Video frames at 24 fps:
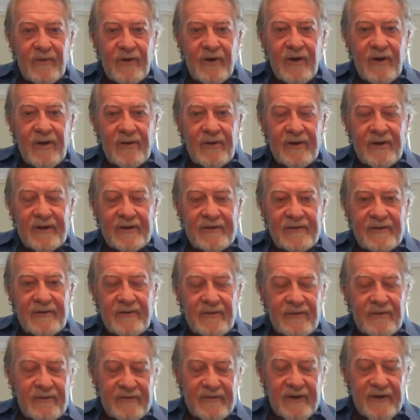all need to
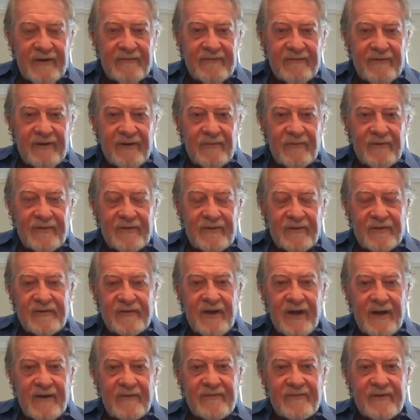do, is have fun with the
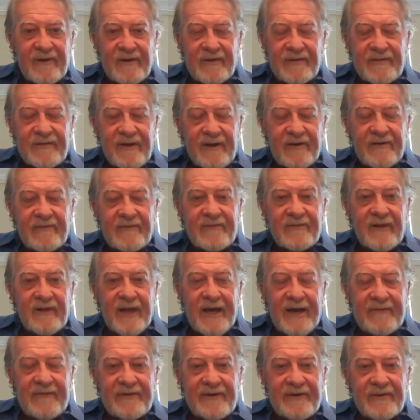staff and ourselves,
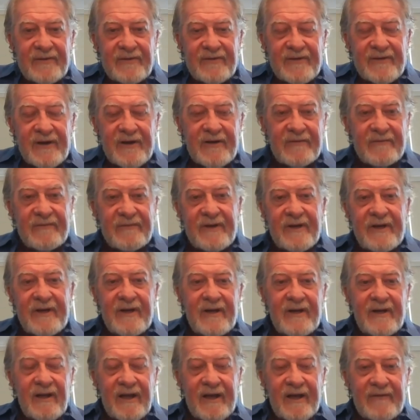laugh at yourself,
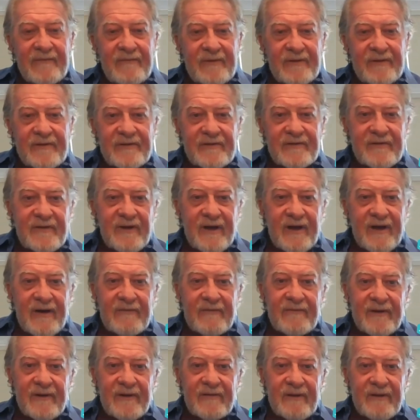laugh with the
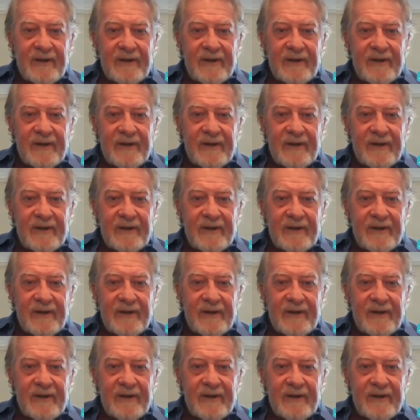staff, and